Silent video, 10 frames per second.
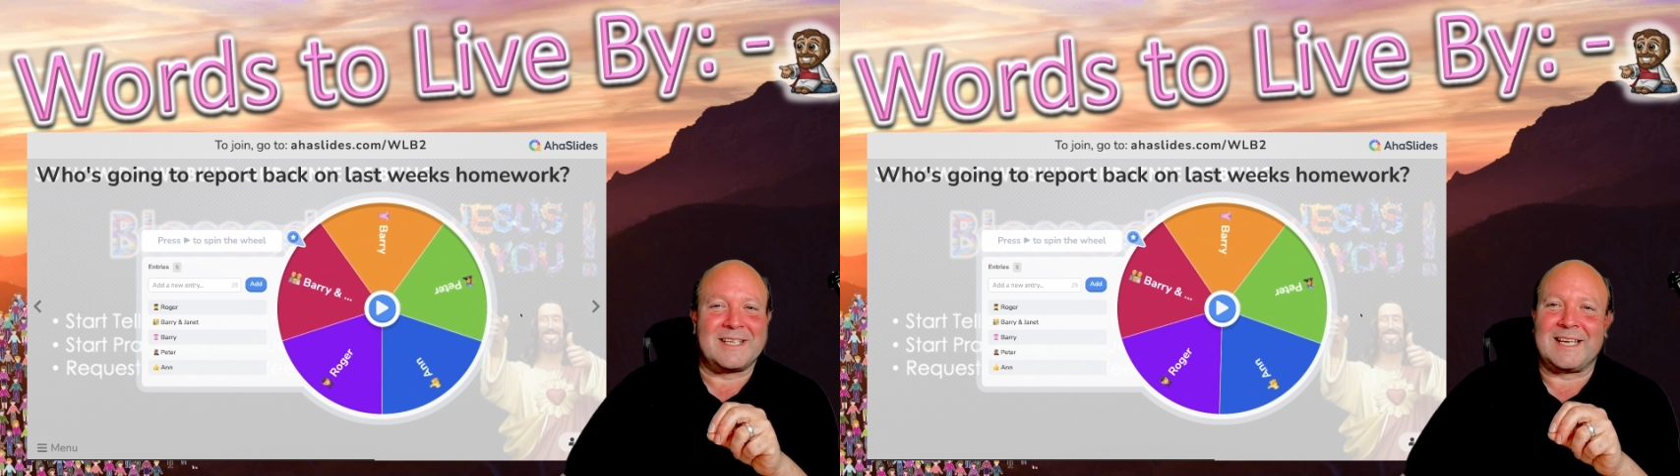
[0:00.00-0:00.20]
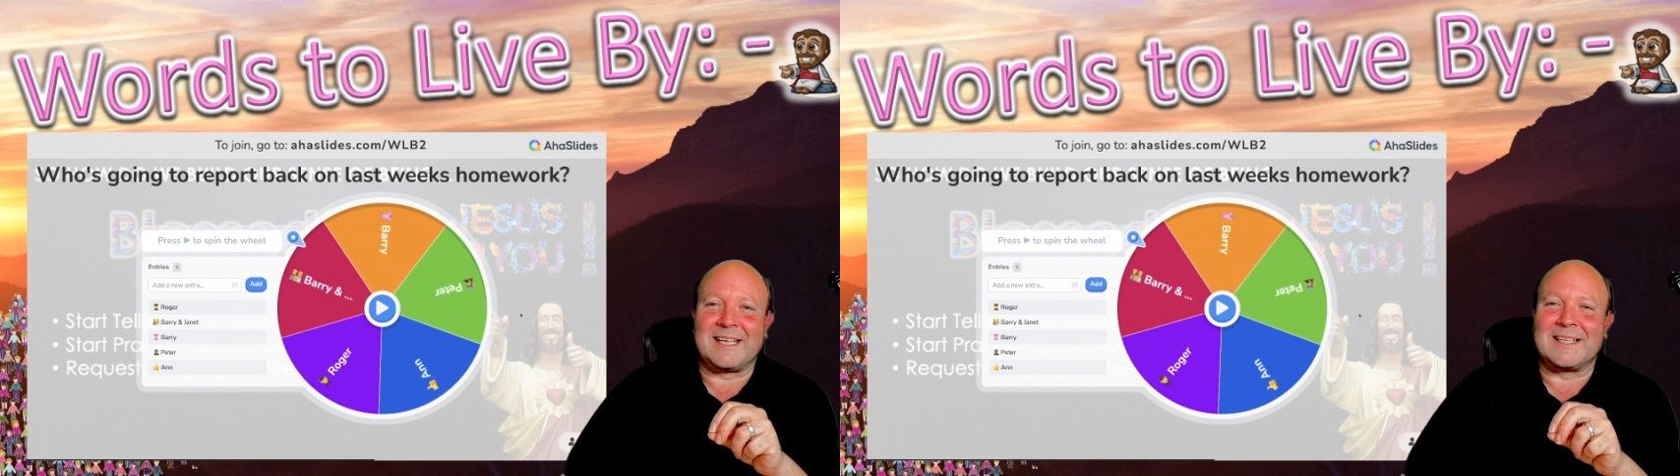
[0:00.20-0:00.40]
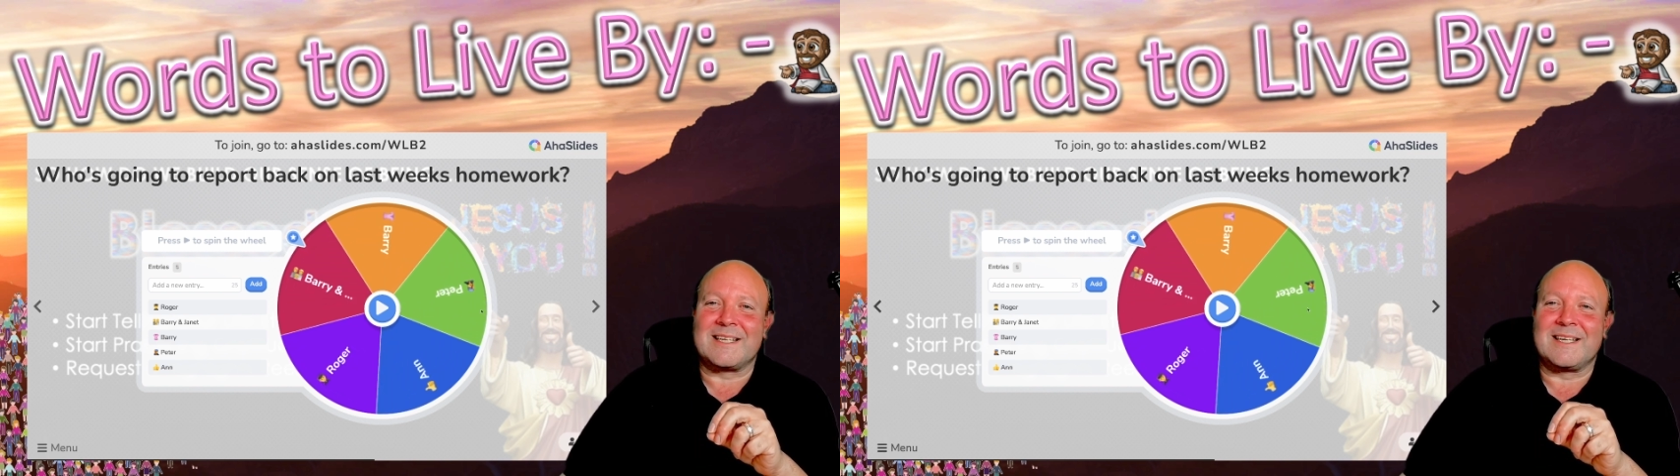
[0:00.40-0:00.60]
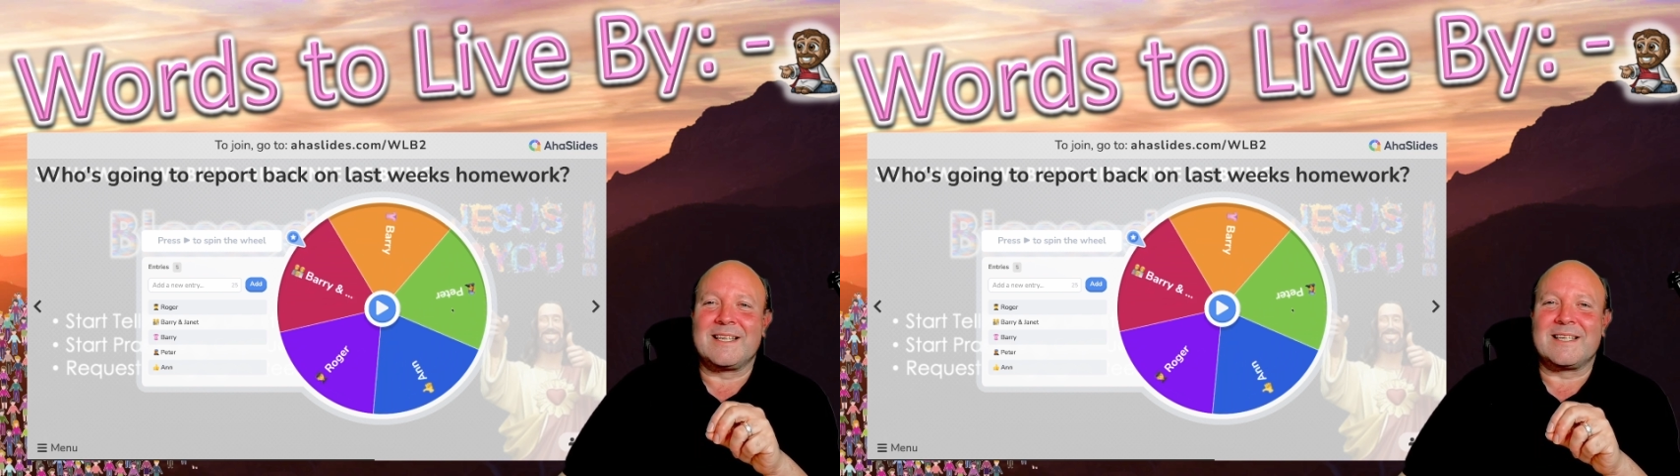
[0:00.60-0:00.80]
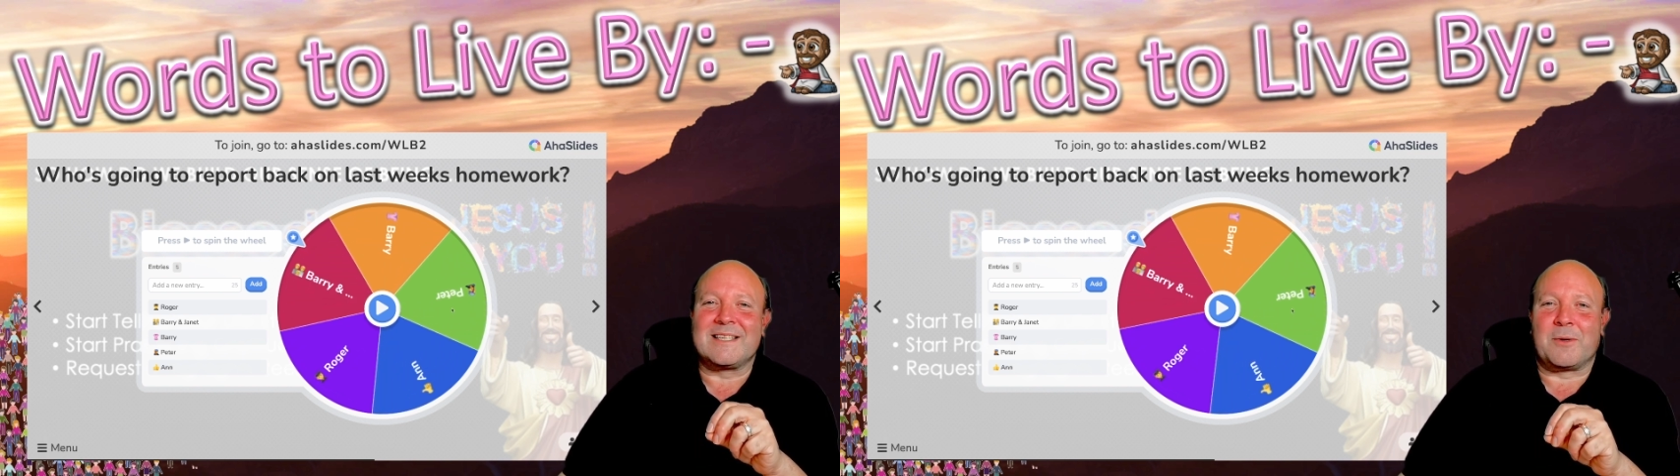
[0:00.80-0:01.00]
things.
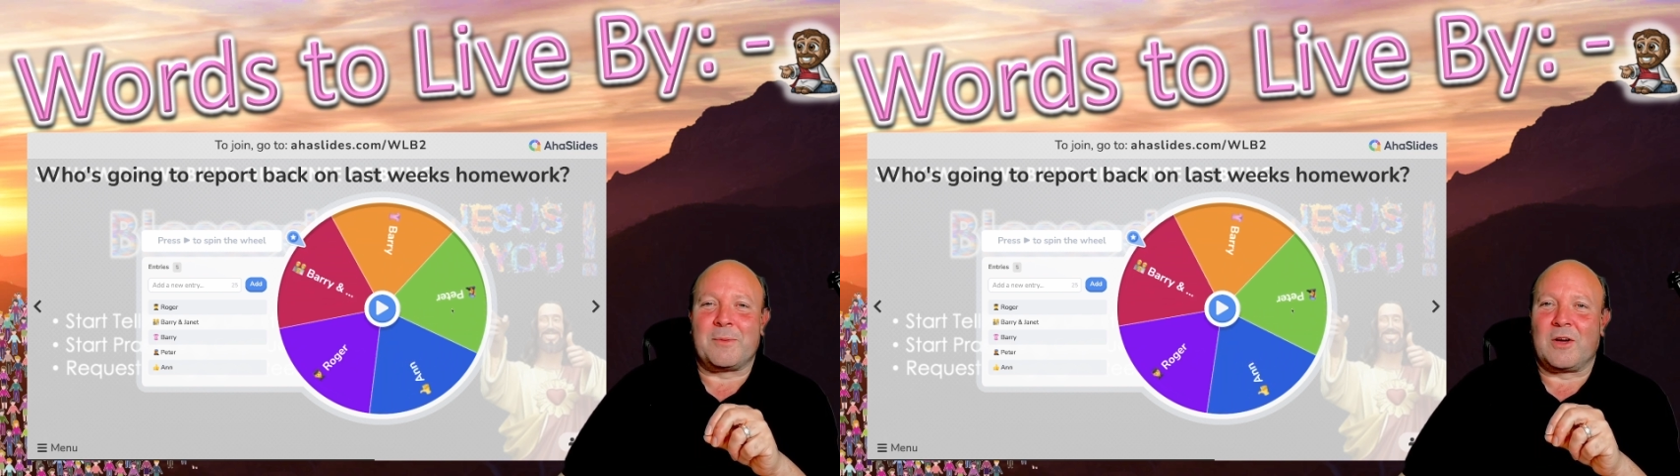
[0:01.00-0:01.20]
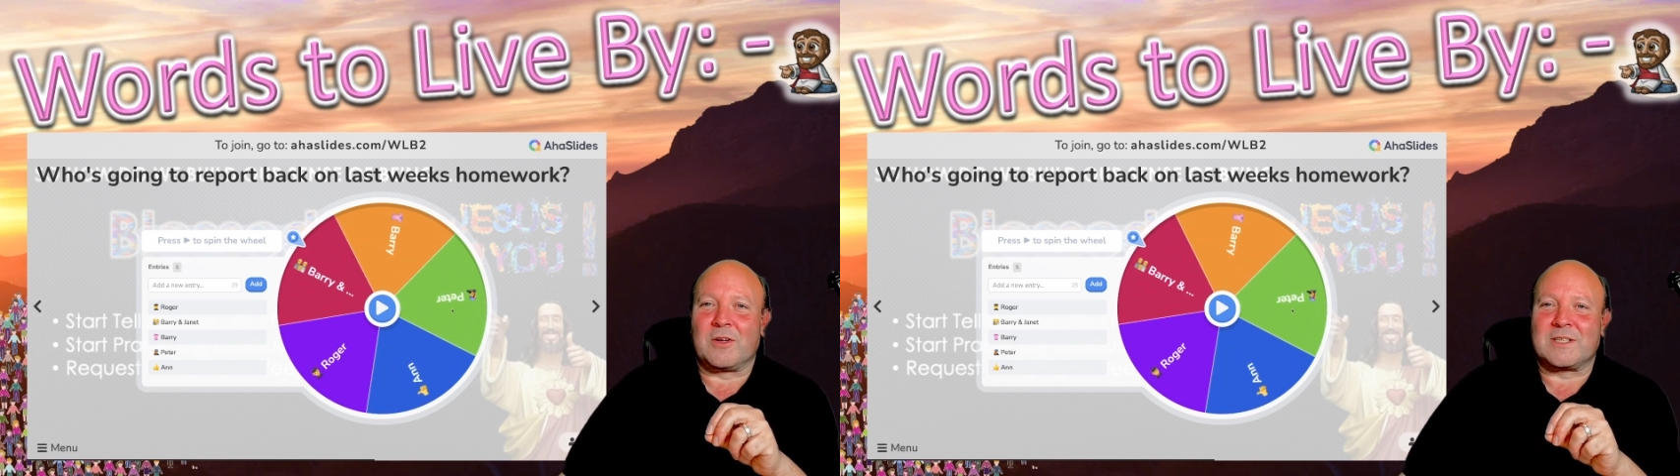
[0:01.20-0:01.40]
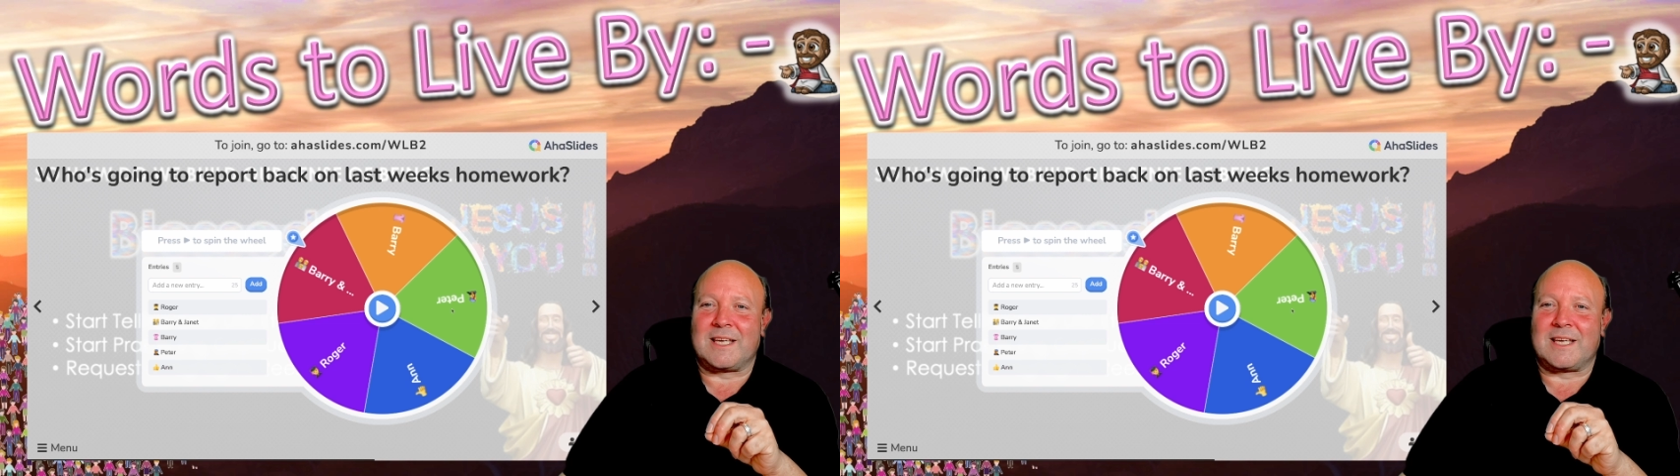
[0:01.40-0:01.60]
So we got